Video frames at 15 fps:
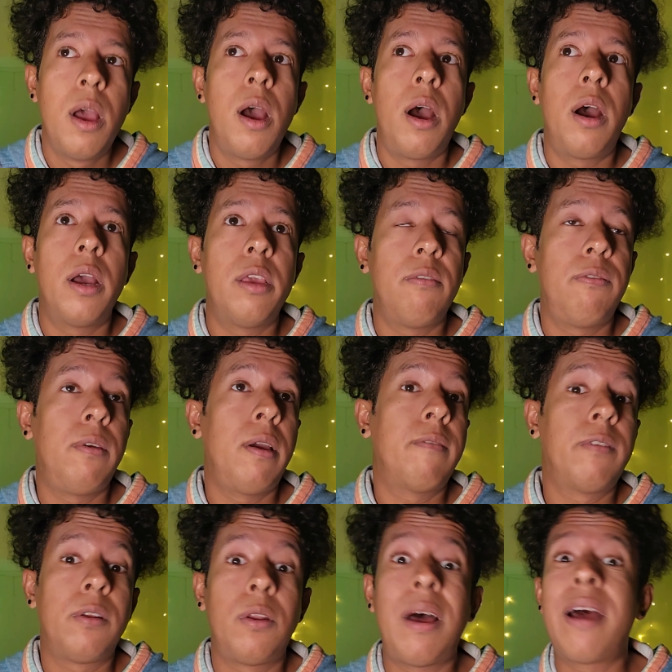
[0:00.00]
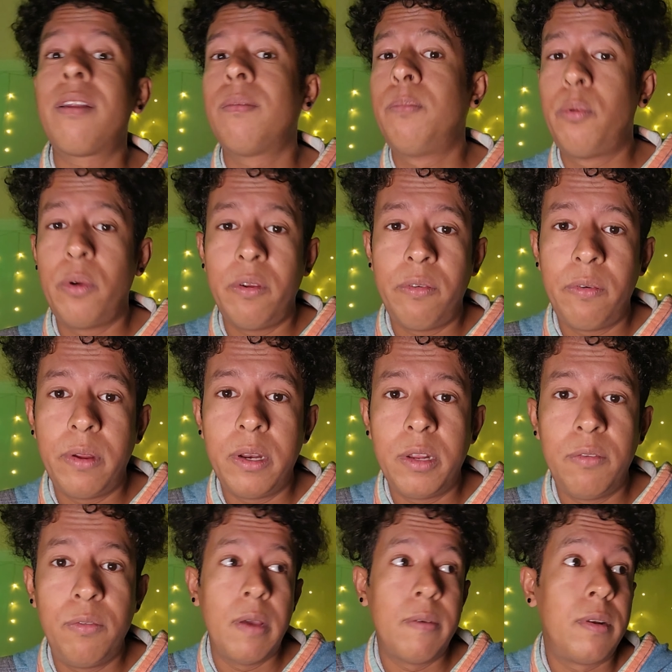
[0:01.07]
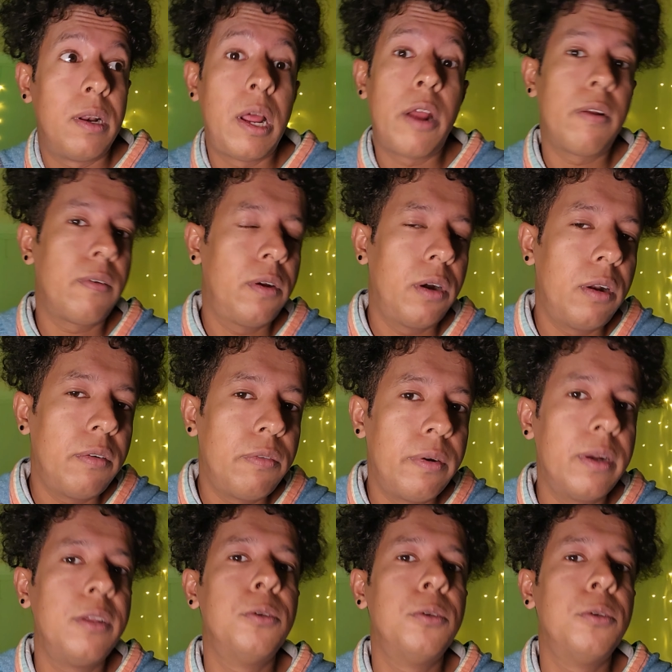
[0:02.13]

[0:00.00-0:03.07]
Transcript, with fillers: Uh, if you have a lot of boyfriend, have a lot of girlfriend,